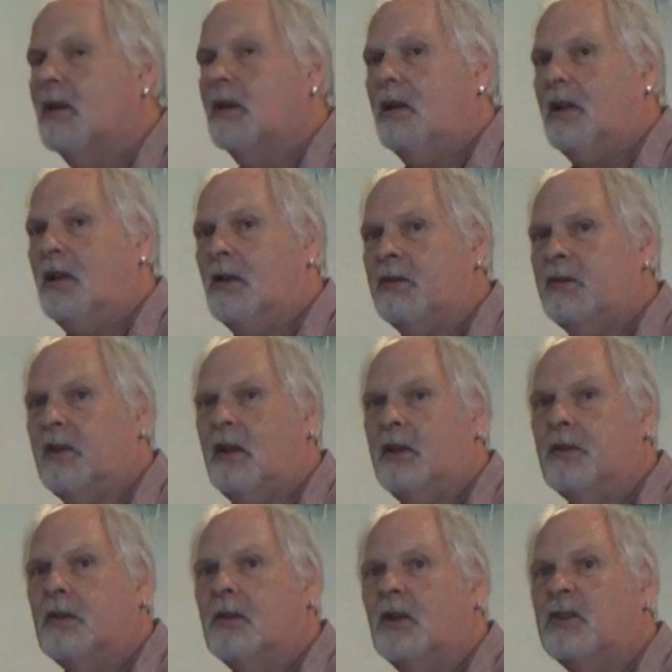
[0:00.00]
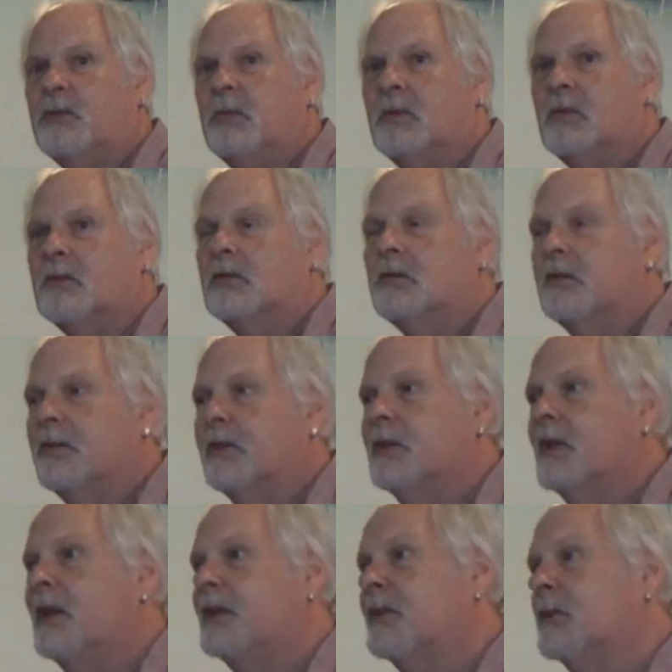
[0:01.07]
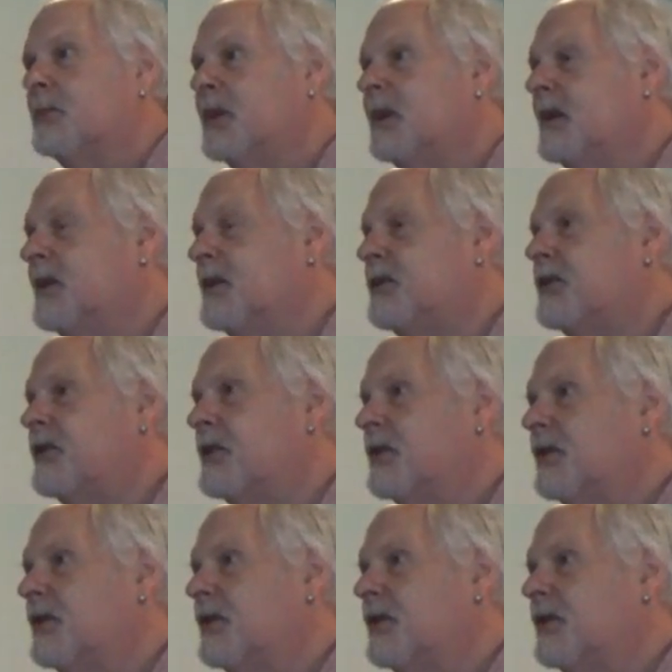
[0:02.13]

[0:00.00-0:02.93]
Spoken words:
Outside the hospital, there's a beach,